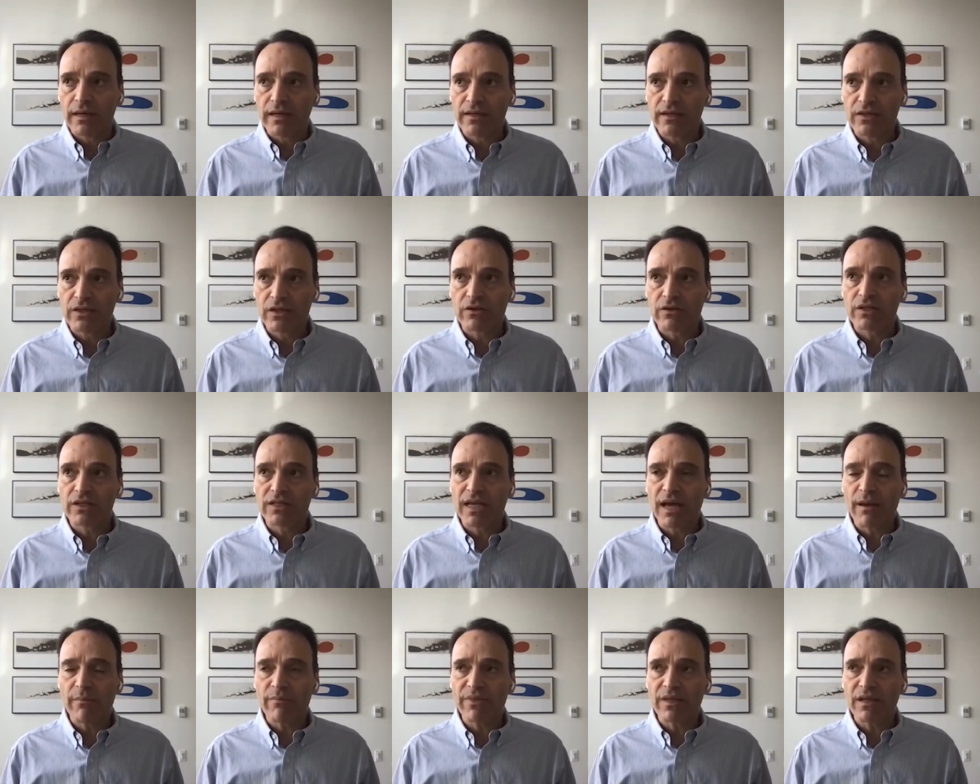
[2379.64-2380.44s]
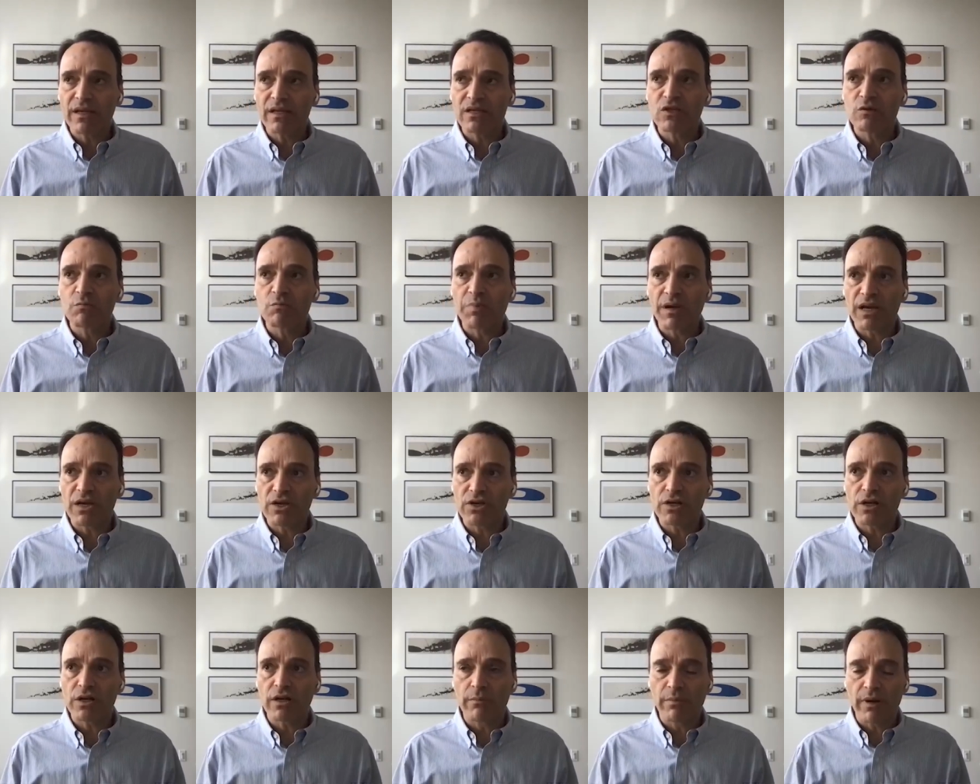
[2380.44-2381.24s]
is there something
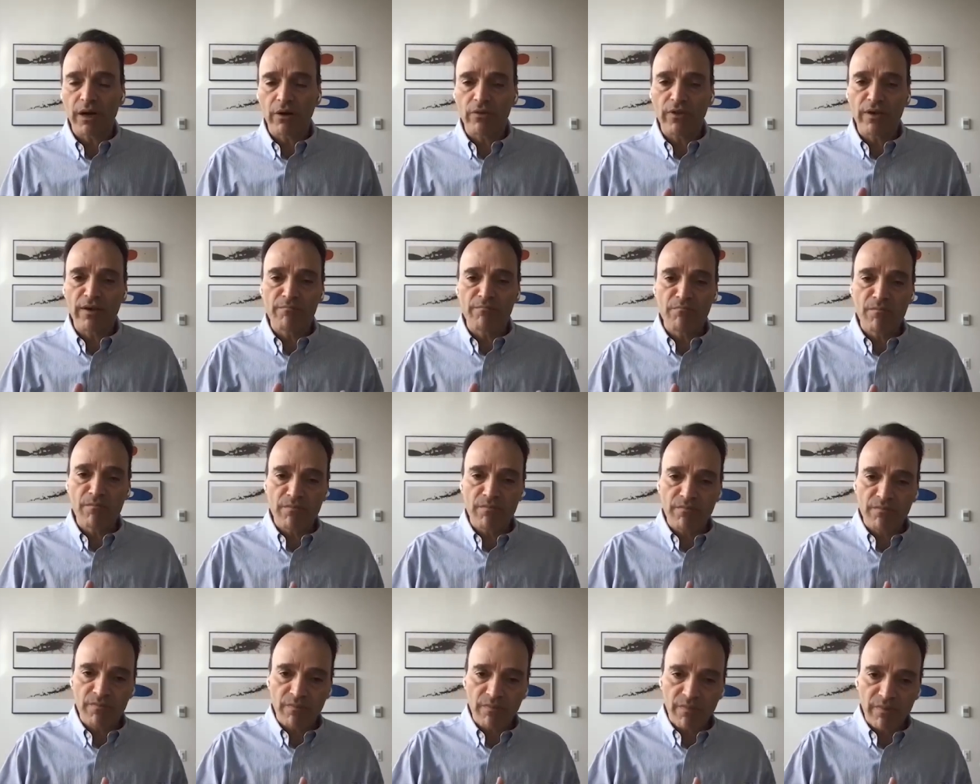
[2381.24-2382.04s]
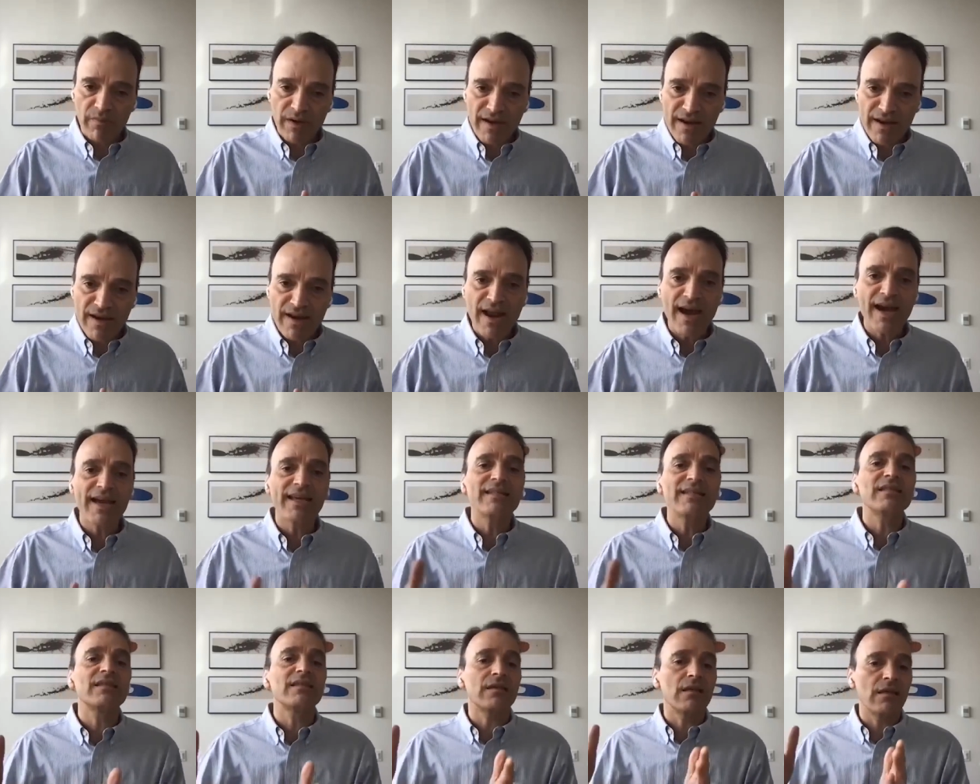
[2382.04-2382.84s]
special about the
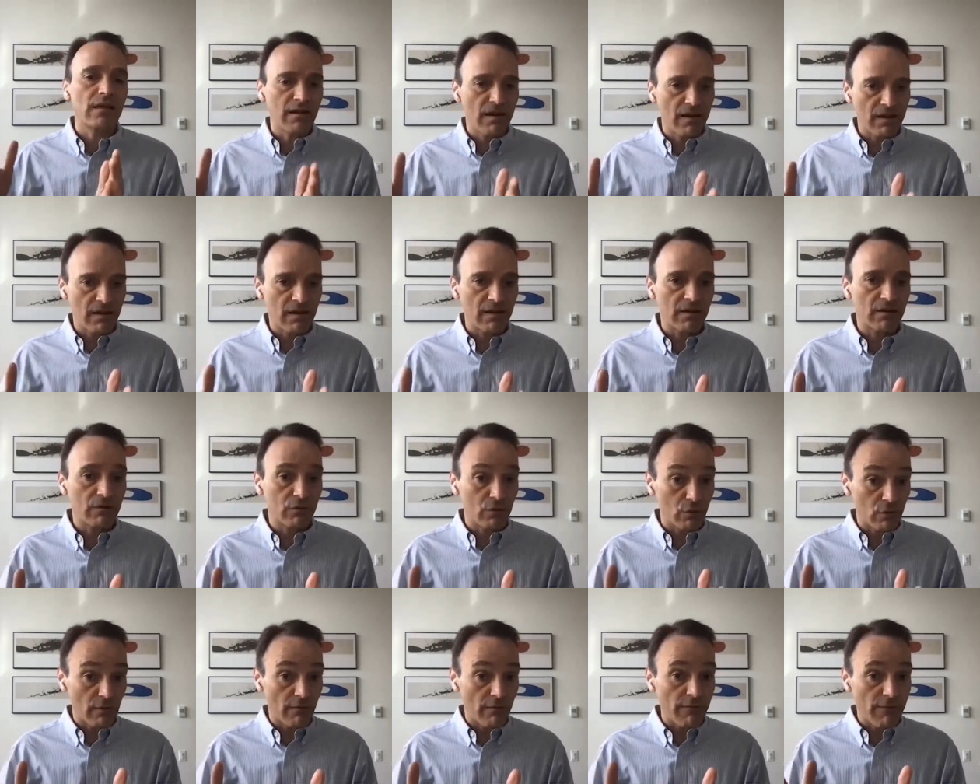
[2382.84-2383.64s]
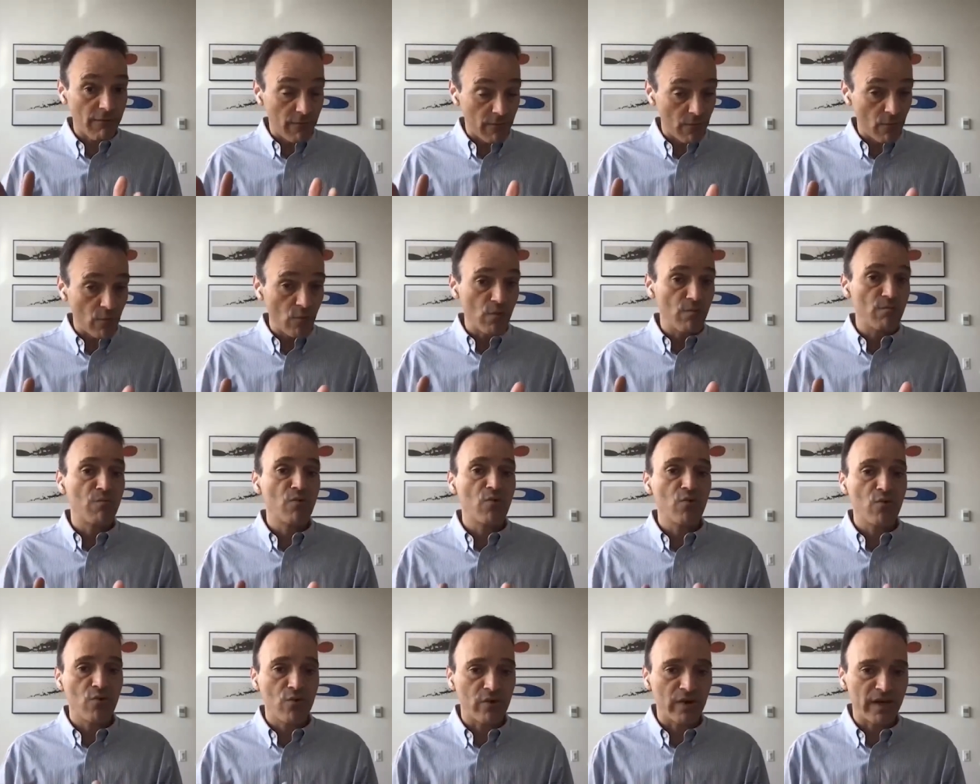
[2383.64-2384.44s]
nights leading to the full
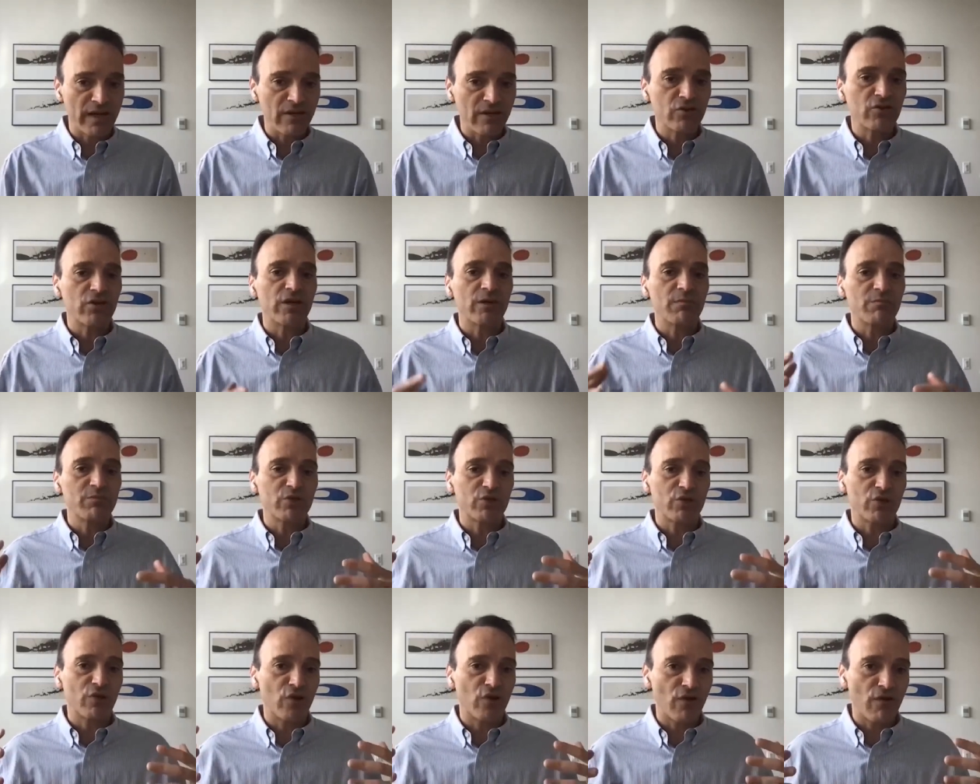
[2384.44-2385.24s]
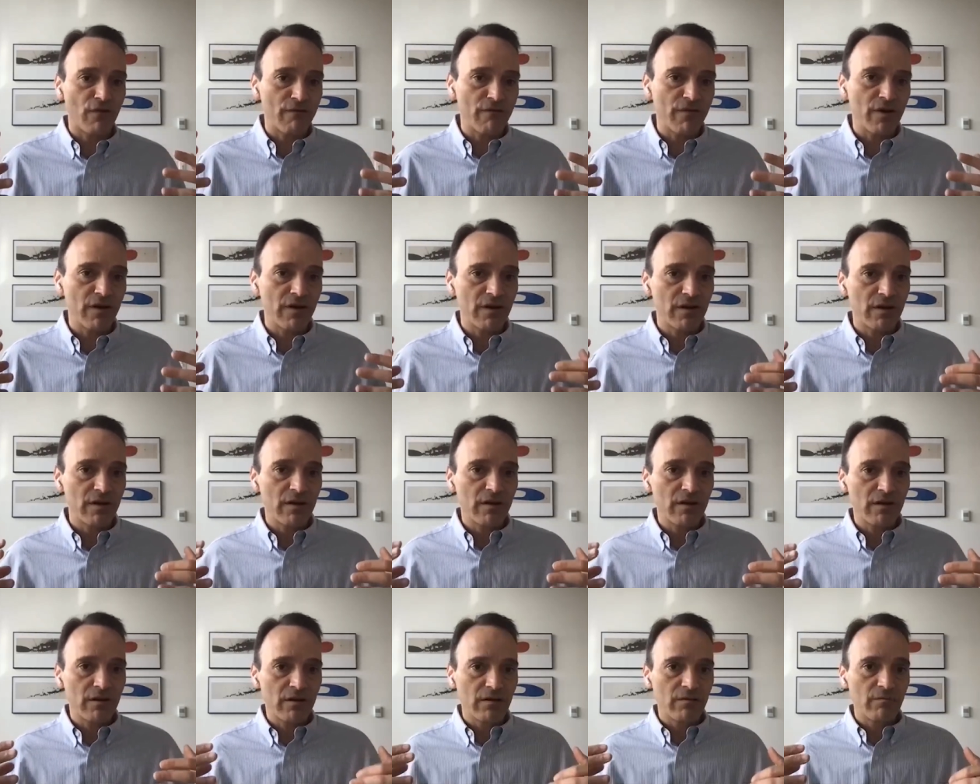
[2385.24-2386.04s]
moon in terms of
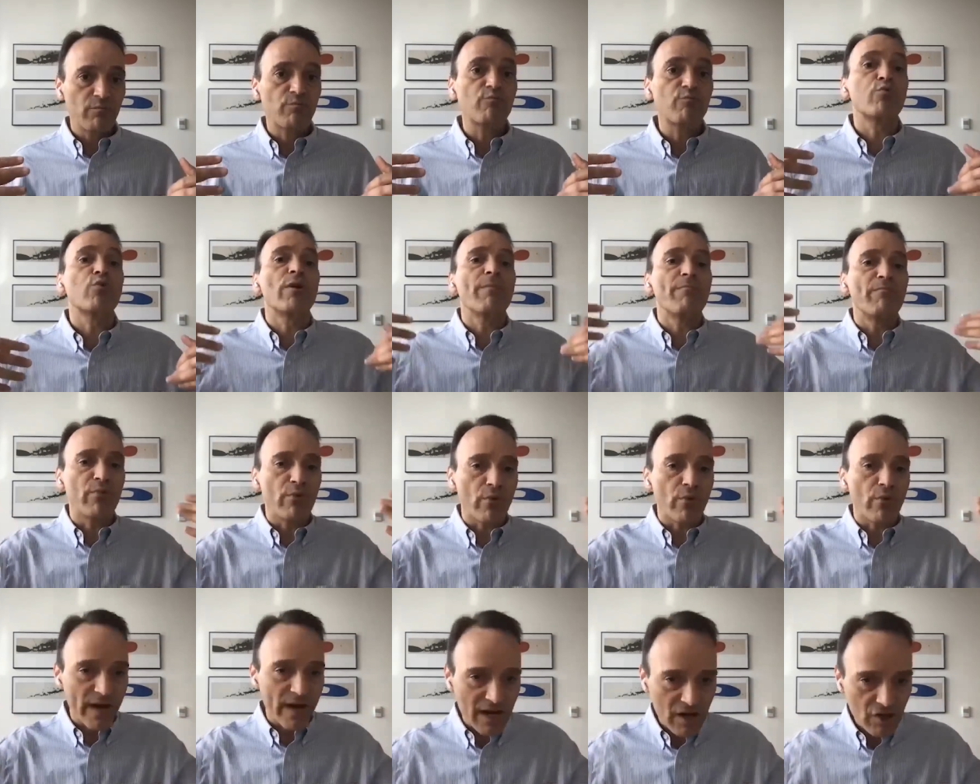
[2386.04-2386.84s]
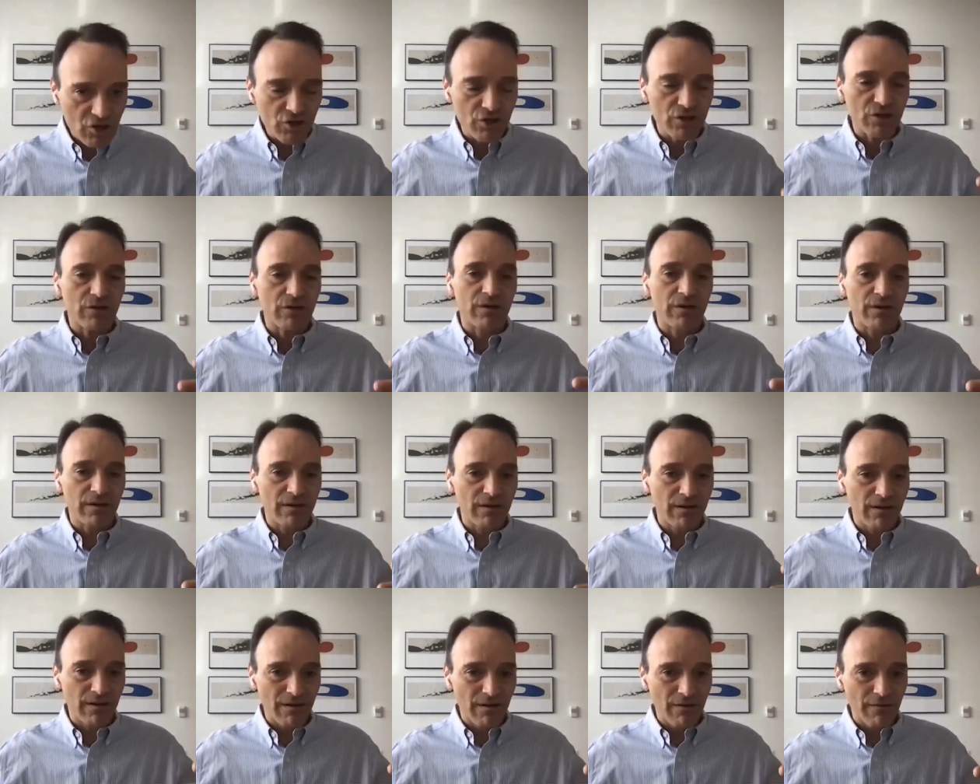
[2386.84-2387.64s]
preparation
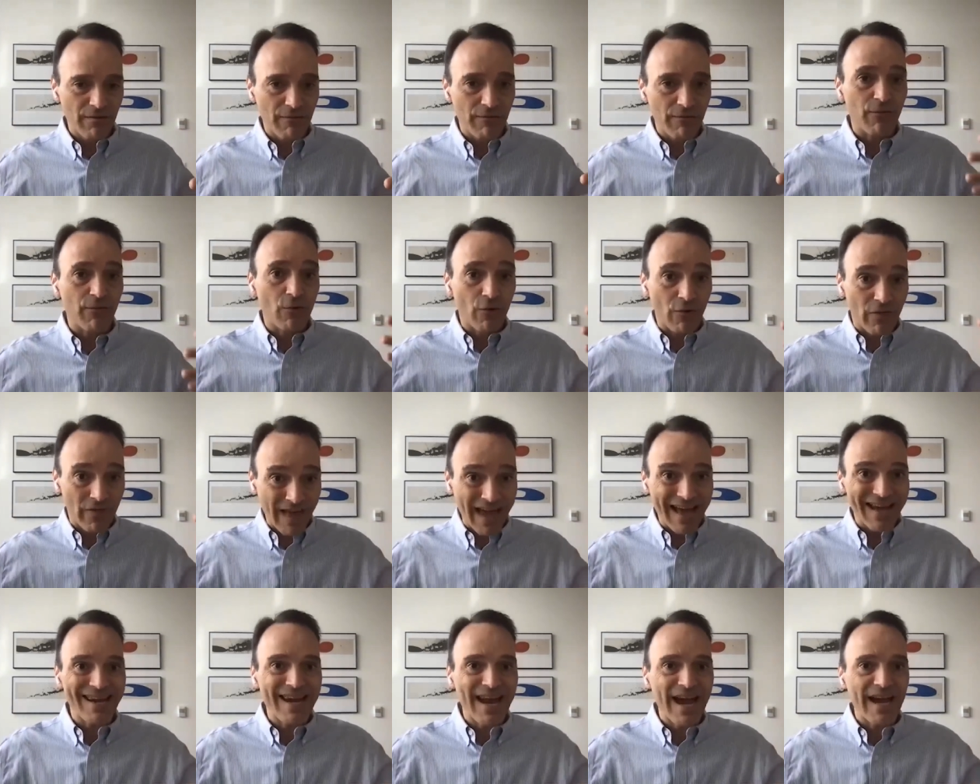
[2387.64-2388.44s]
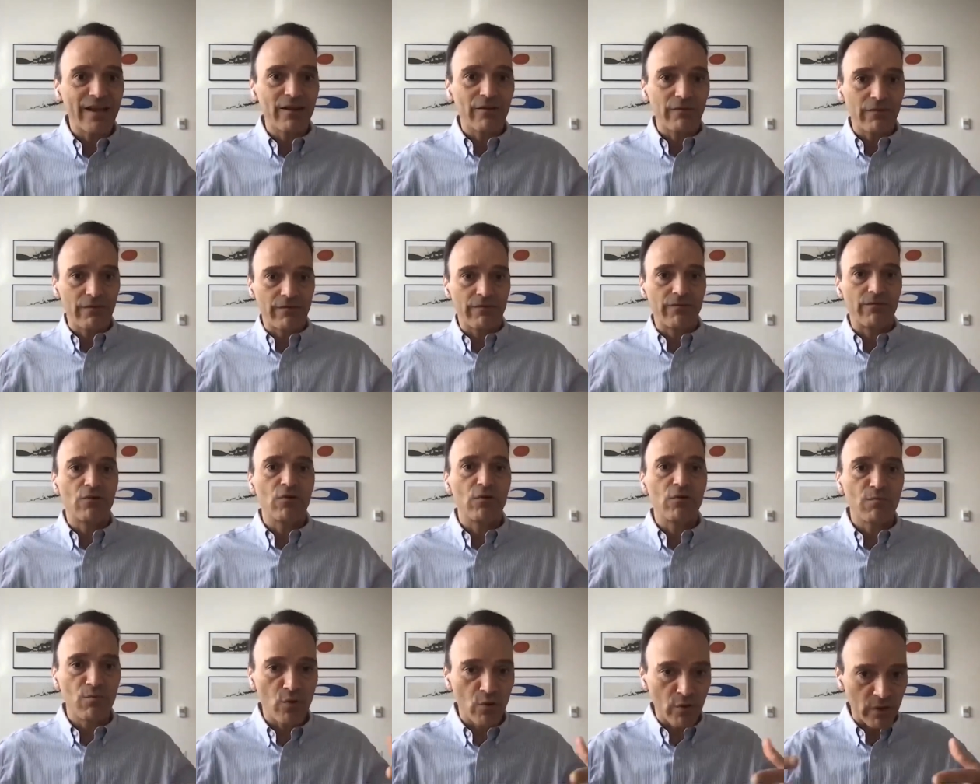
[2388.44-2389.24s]
for that night of the
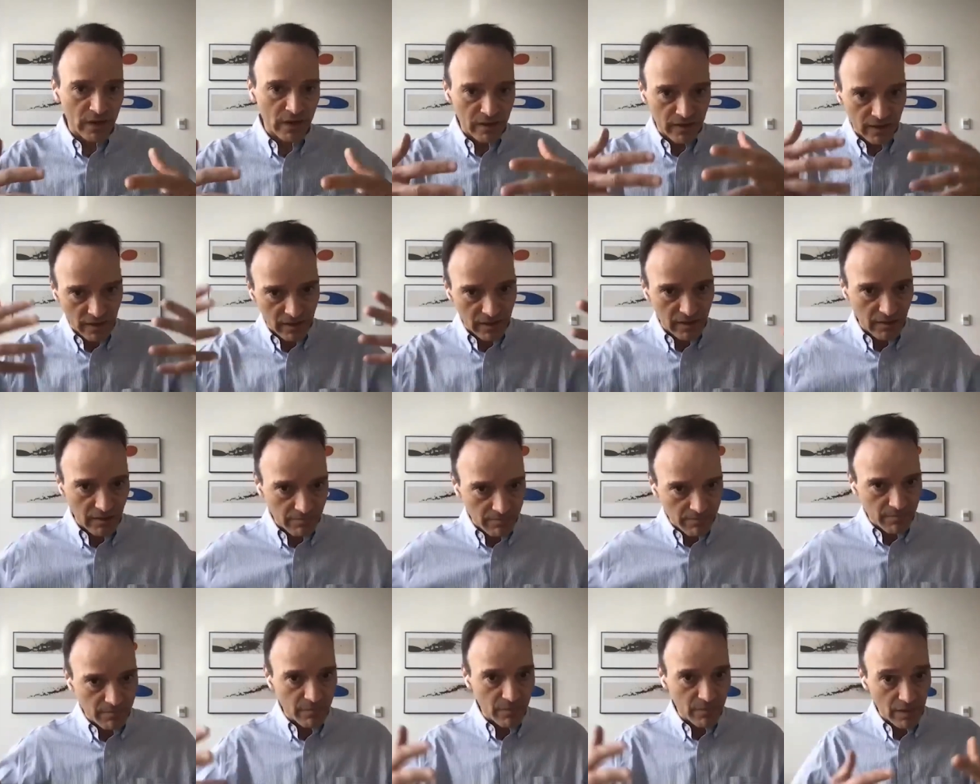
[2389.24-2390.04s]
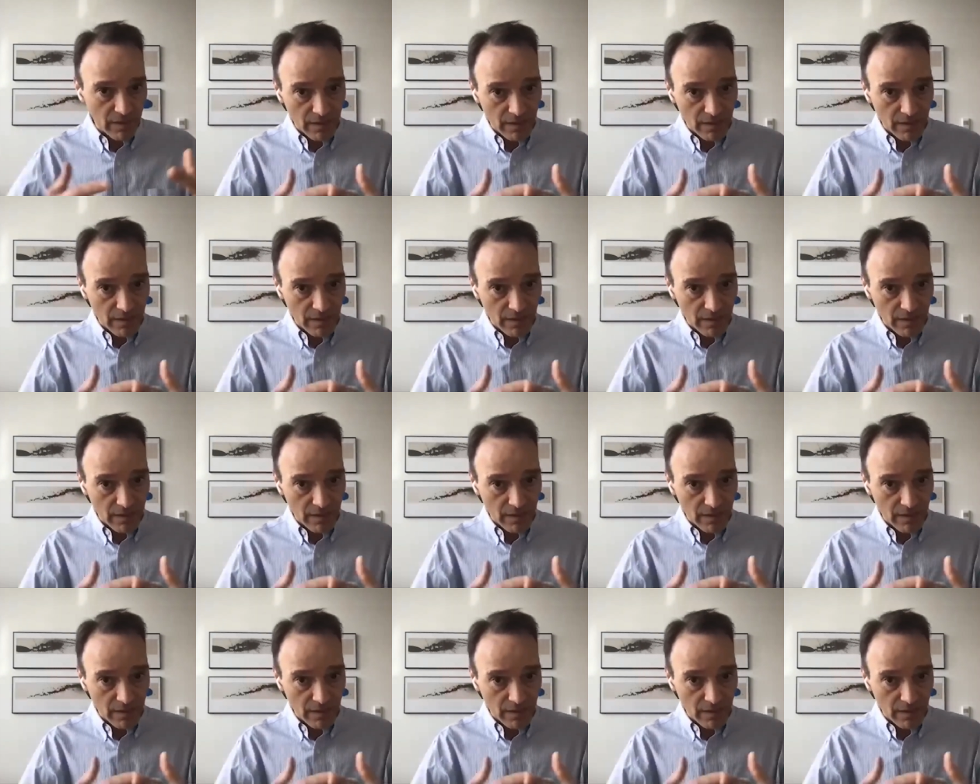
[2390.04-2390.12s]
full moon in, in the